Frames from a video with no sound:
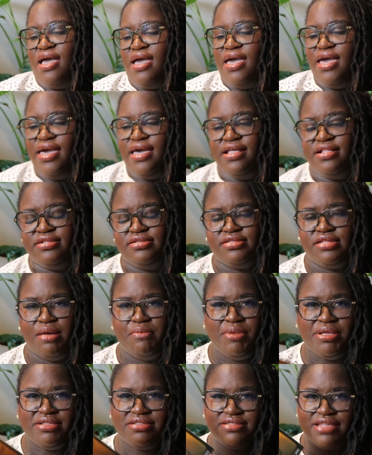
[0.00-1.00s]
And so
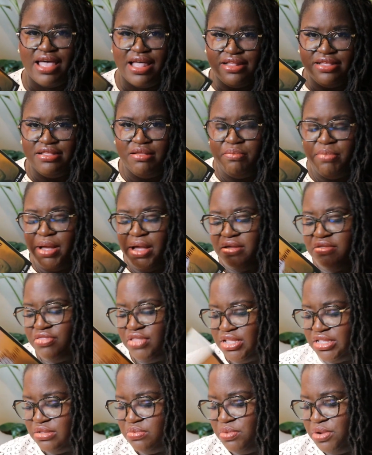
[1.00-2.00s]
I'm excited about
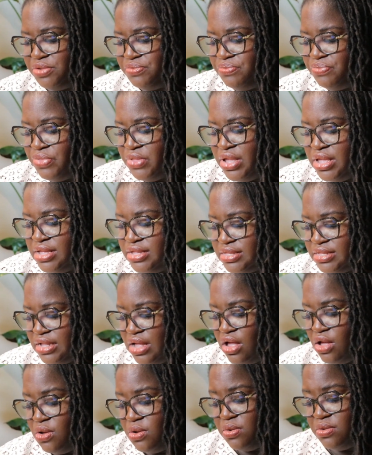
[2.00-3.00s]
this one.
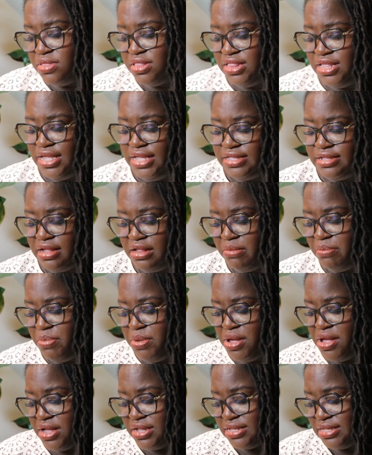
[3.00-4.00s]
So these are the
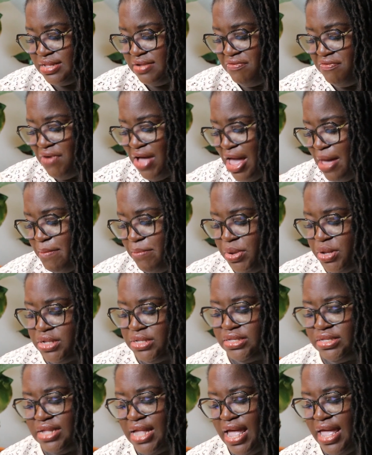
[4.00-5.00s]
books, the five
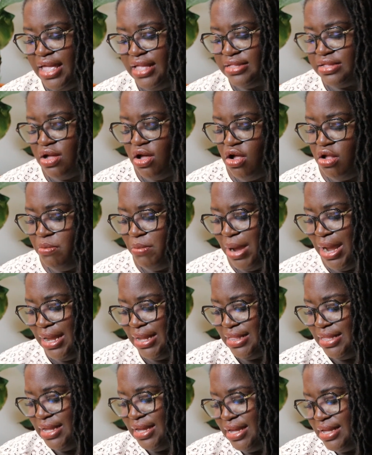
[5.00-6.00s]
books that is on
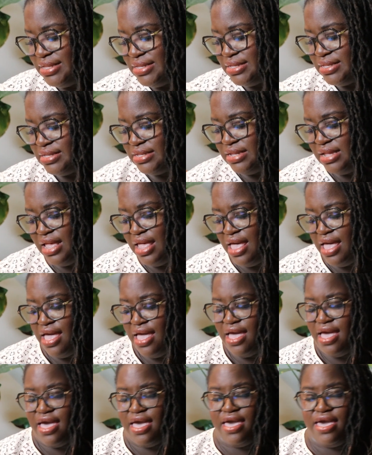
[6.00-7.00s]
my list
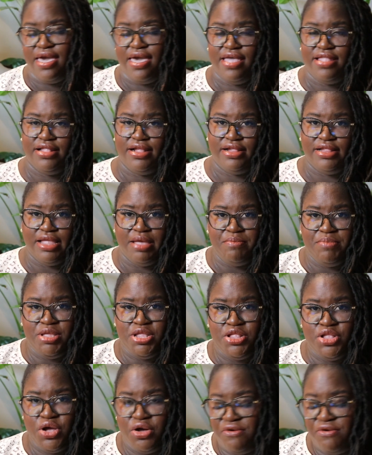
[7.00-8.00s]
and uh, let
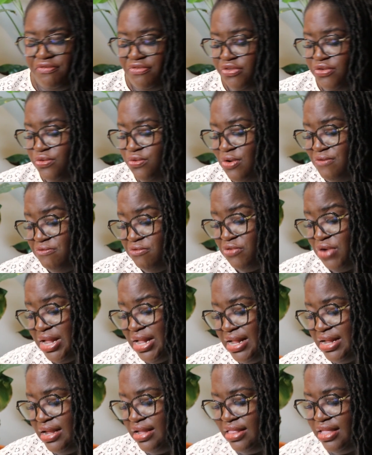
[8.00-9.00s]
me know if you have read
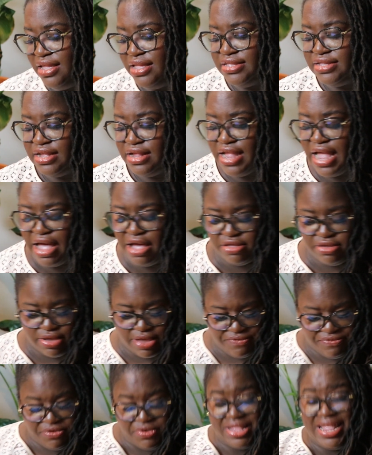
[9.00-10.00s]
any of these and how you,
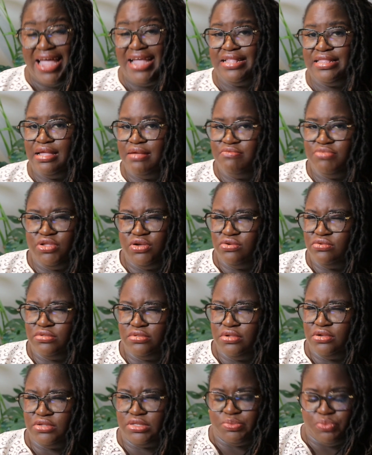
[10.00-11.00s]
if you like them
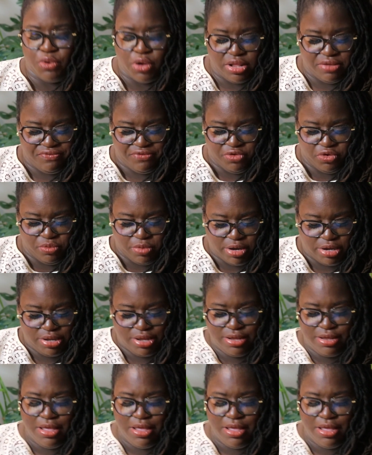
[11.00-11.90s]
don't don't spoil it for no one